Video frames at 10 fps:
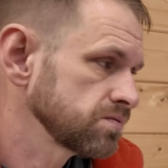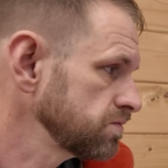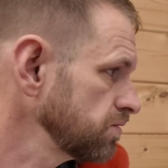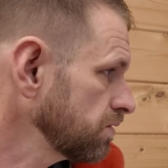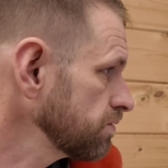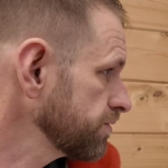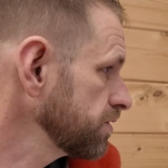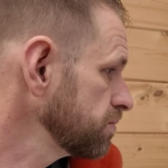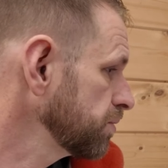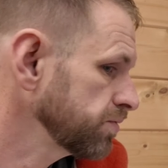not
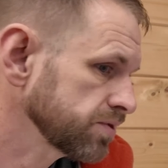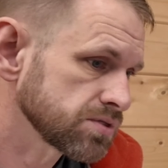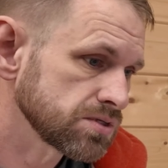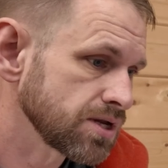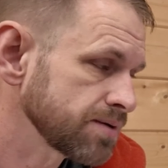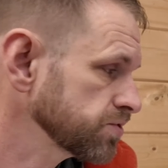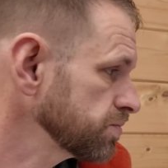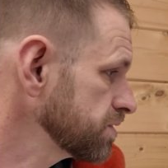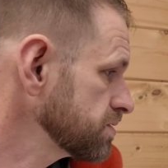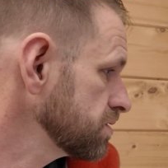Thunderbolt, because this
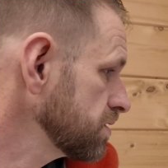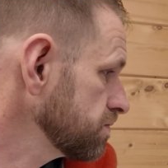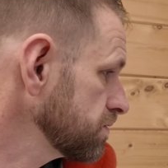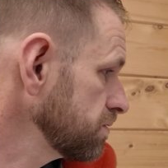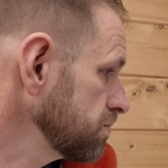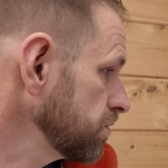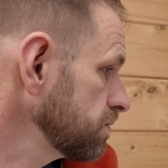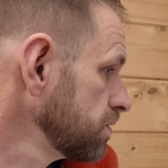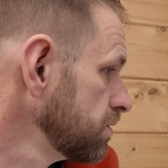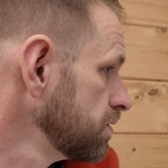laptop doesn't have Thunderbolt.